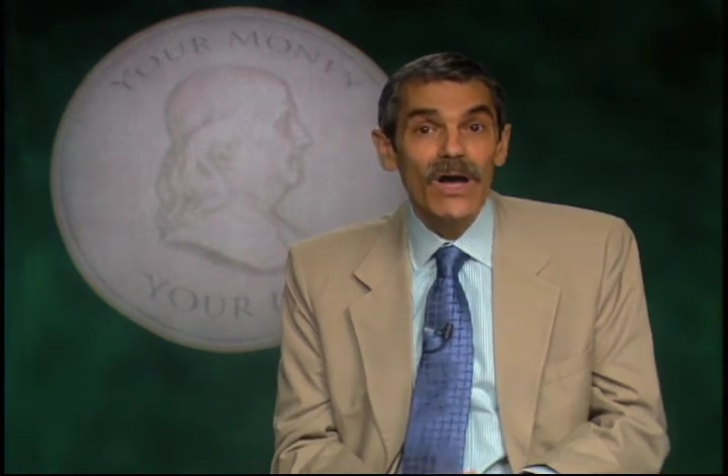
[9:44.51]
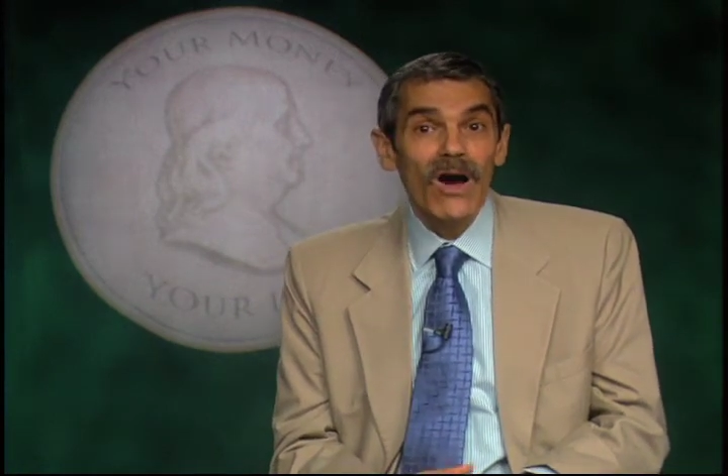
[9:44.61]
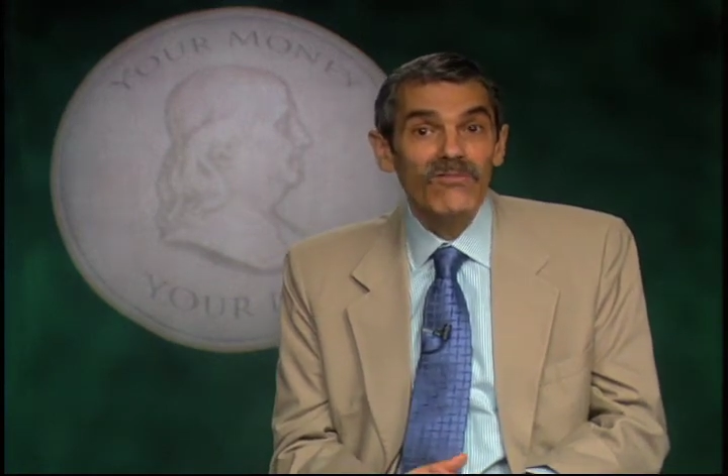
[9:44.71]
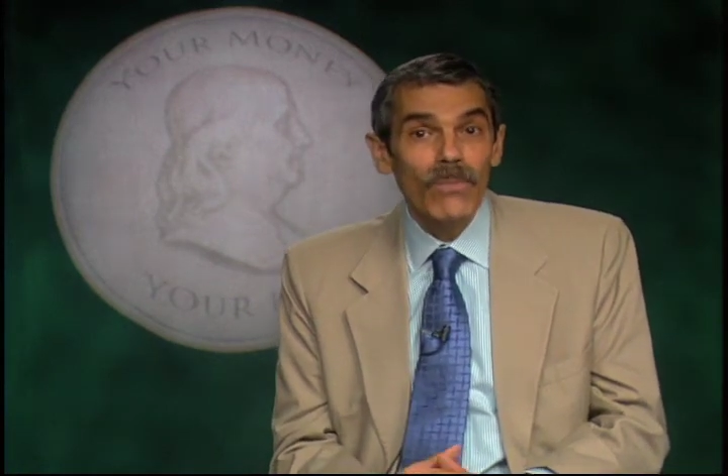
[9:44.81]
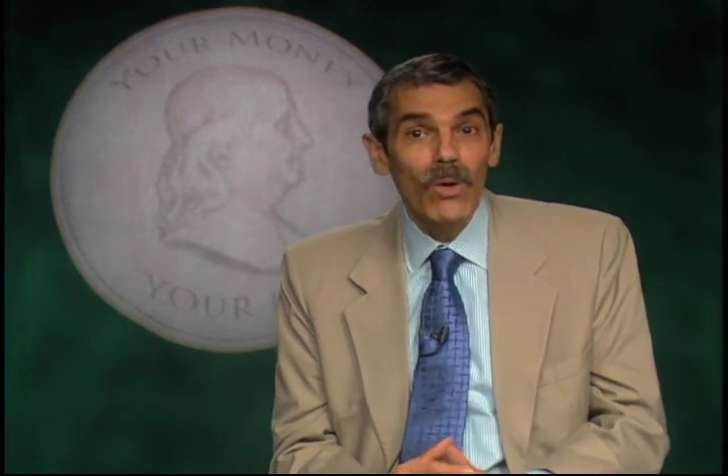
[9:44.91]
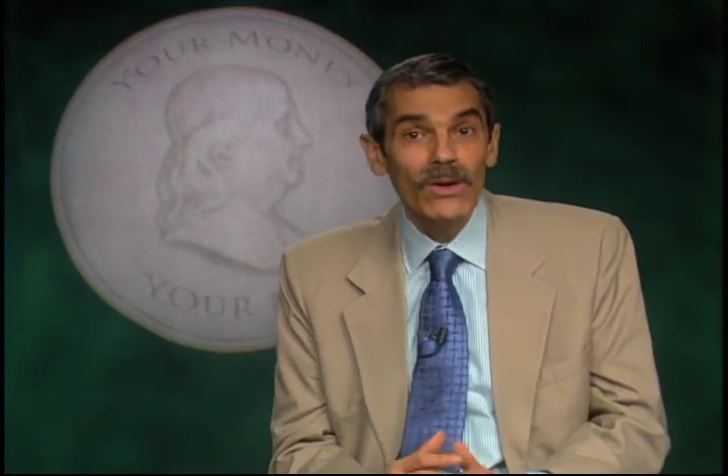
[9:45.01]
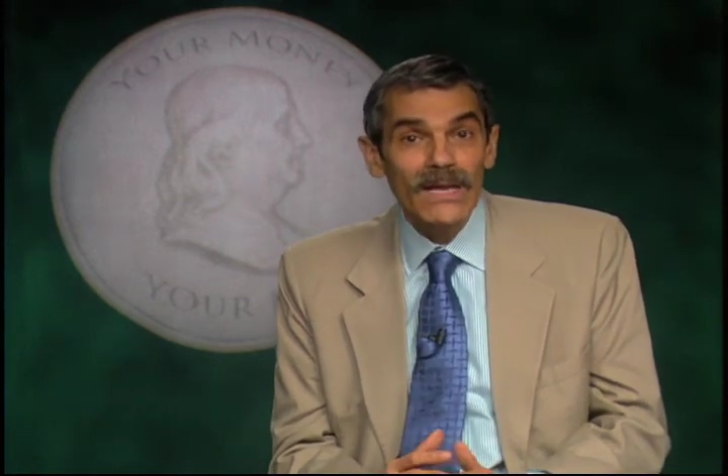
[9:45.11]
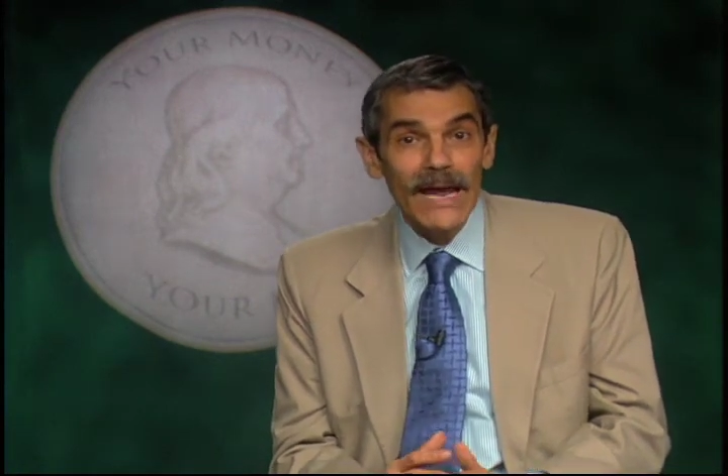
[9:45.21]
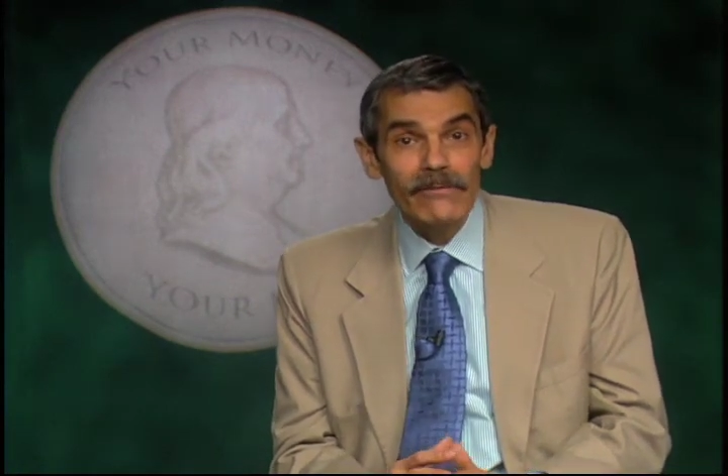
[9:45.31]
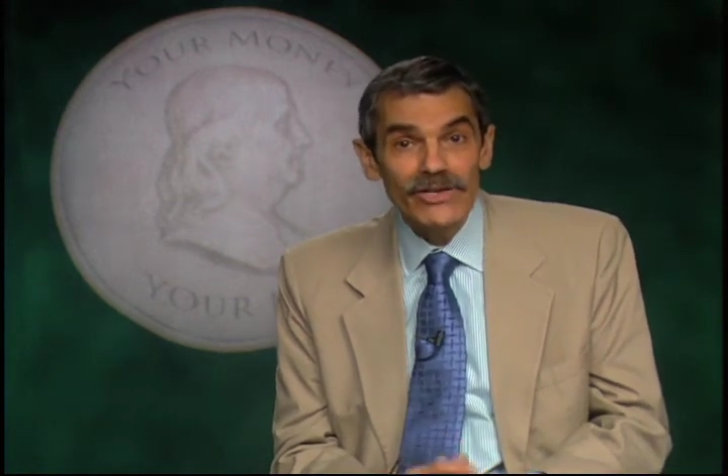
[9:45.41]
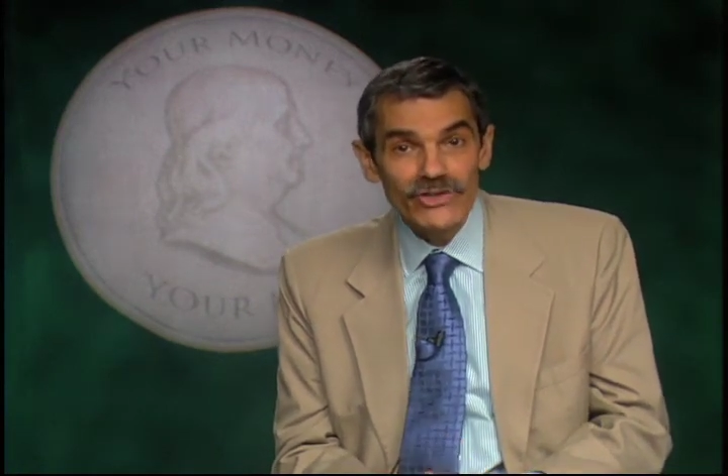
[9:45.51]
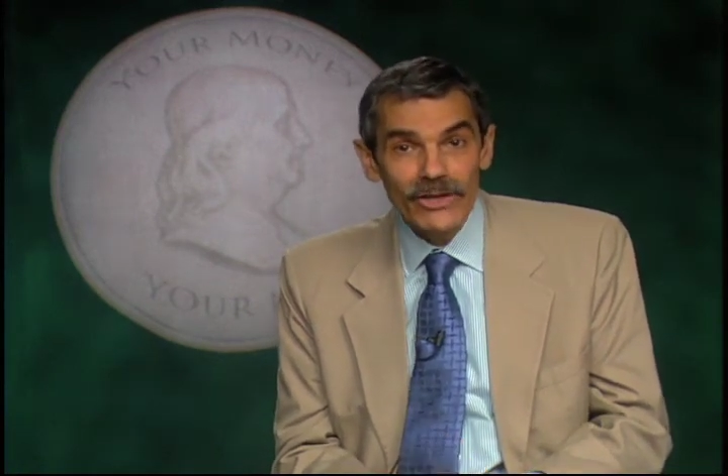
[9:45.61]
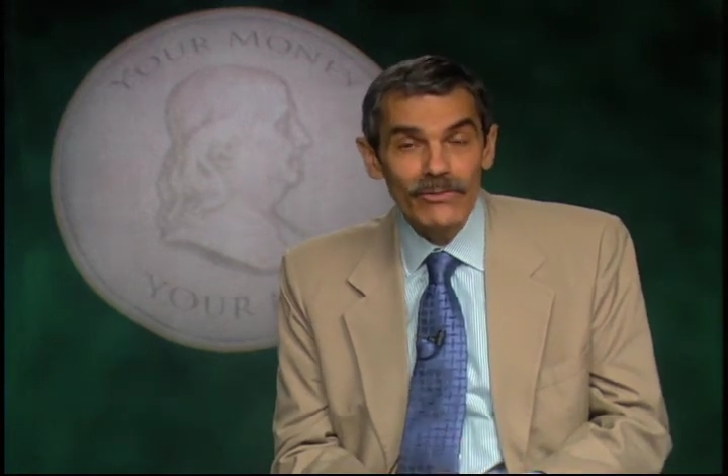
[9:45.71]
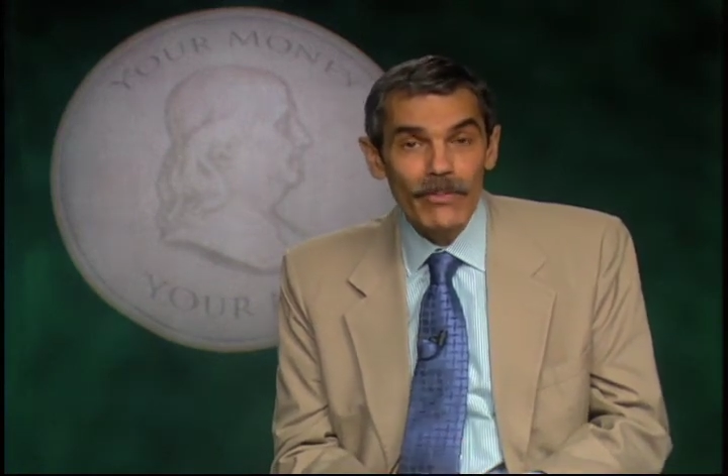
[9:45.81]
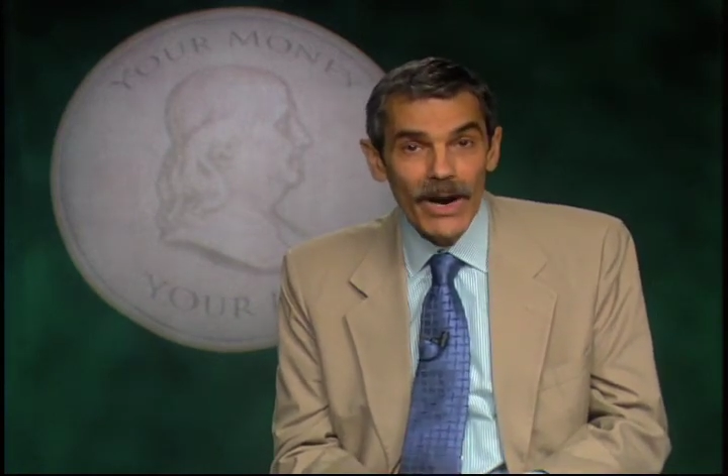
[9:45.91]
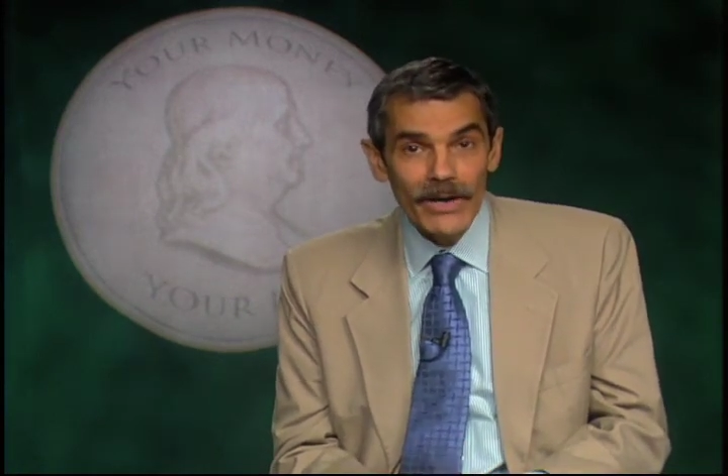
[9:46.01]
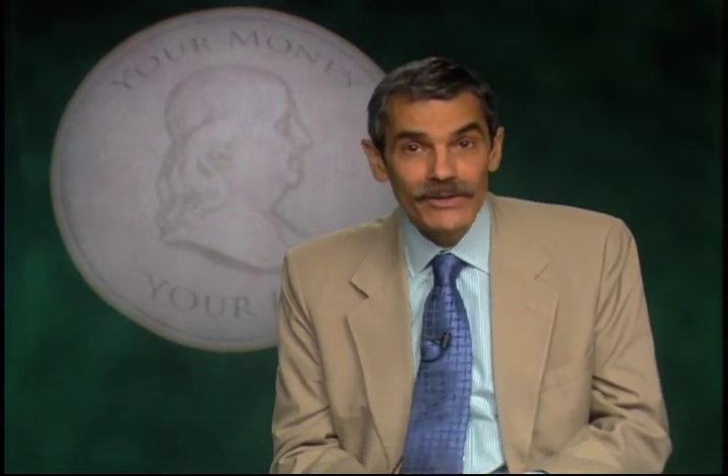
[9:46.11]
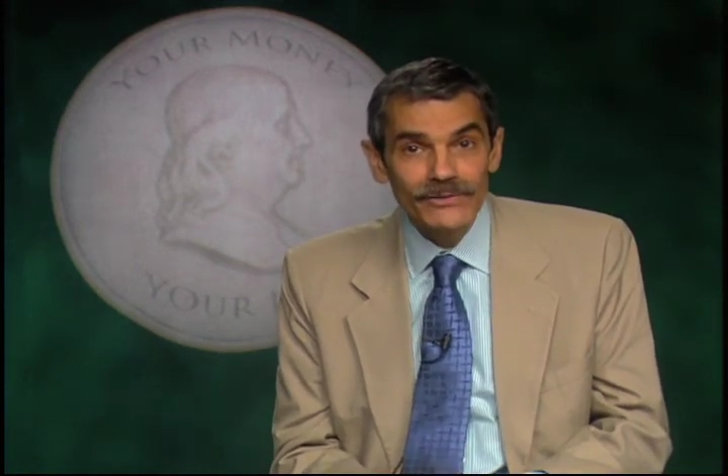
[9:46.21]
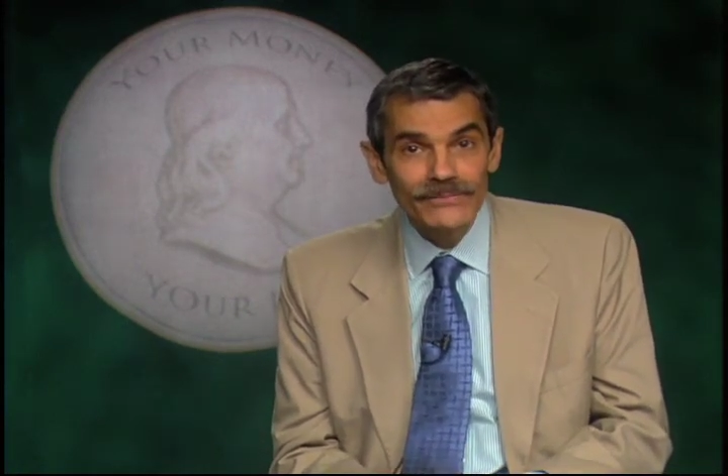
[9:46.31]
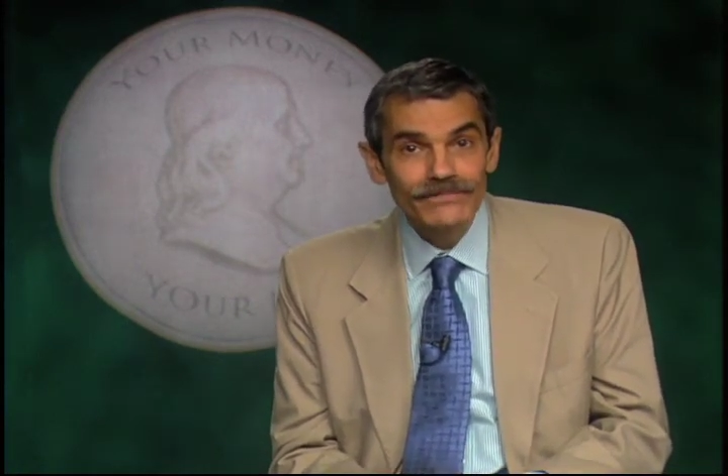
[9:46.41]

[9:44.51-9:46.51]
of Mo and Larry as general partners.